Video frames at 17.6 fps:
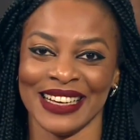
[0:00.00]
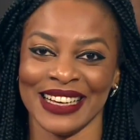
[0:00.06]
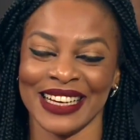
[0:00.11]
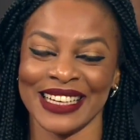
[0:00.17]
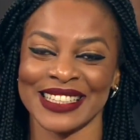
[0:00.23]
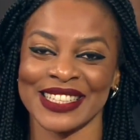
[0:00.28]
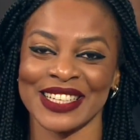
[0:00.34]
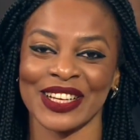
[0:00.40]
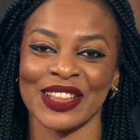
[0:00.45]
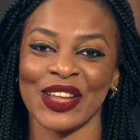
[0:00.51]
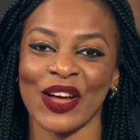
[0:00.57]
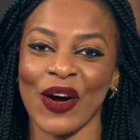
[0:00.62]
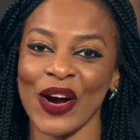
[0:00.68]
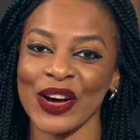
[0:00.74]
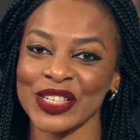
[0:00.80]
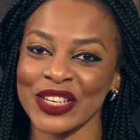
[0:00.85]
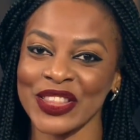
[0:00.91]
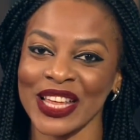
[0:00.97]
It's a
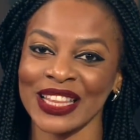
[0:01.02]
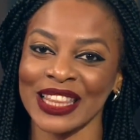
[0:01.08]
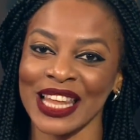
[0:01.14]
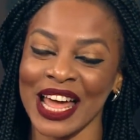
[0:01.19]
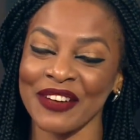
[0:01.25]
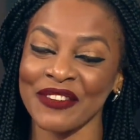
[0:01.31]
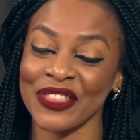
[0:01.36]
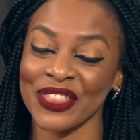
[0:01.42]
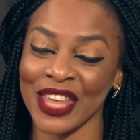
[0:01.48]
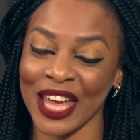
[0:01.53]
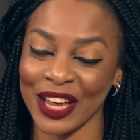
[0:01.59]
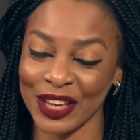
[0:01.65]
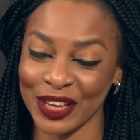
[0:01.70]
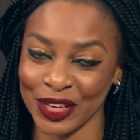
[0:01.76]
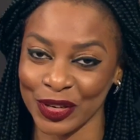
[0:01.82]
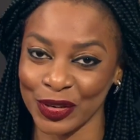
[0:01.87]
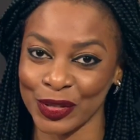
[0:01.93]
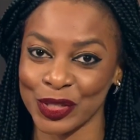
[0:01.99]
larger than life
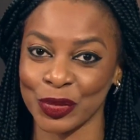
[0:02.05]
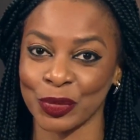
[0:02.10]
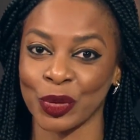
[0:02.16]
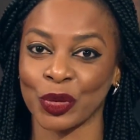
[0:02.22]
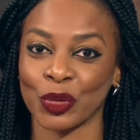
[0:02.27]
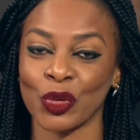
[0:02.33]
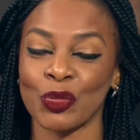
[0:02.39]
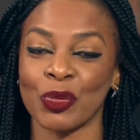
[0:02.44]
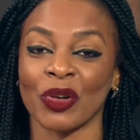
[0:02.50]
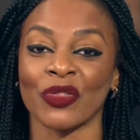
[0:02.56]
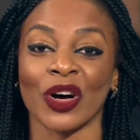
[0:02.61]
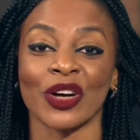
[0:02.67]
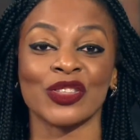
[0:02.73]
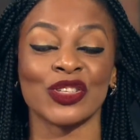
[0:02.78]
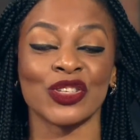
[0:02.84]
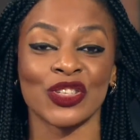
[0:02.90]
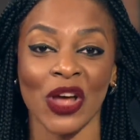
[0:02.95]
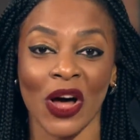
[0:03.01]
thank you to a group of
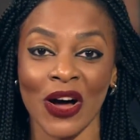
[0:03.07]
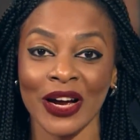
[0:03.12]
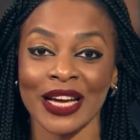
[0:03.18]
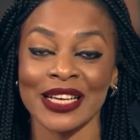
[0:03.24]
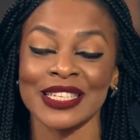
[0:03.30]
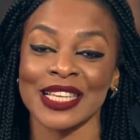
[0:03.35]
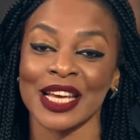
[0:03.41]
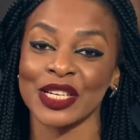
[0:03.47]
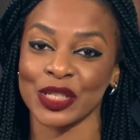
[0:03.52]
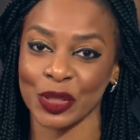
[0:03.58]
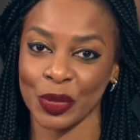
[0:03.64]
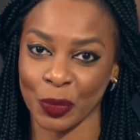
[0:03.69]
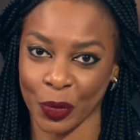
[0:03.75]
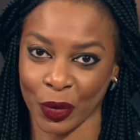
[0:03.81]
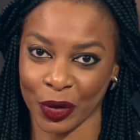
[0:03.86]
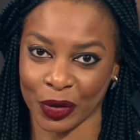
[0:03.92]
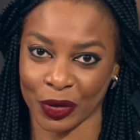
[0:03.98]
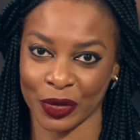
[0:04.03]
unsung essential
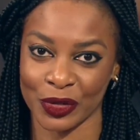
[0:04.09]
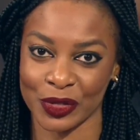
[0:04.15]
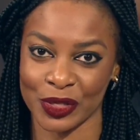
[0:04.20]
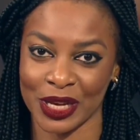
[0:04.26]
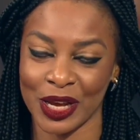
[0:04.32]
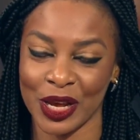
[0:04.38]
workers.